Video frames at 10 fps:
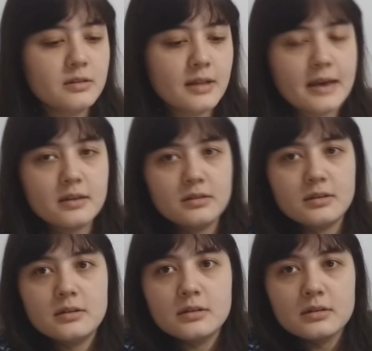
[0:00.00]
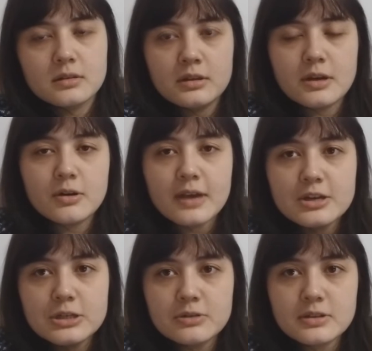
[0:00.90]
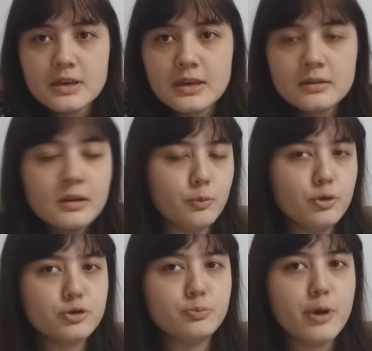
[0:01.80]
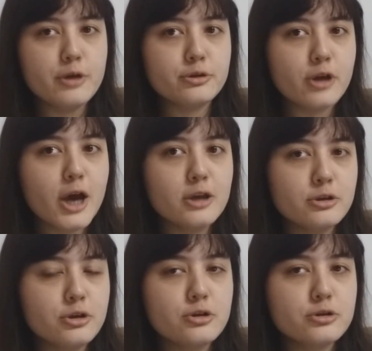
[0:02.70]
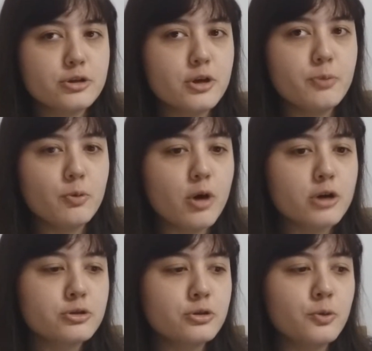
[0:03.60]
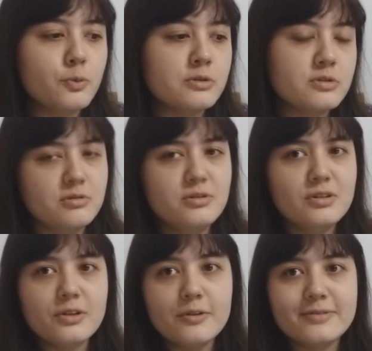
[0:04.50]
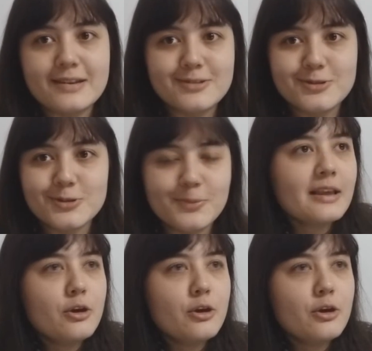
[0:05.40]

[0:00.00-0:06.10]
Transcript: Like in the interrogation scene, we spent 9 years keeping watch on you, Winston. You don't know if that's true.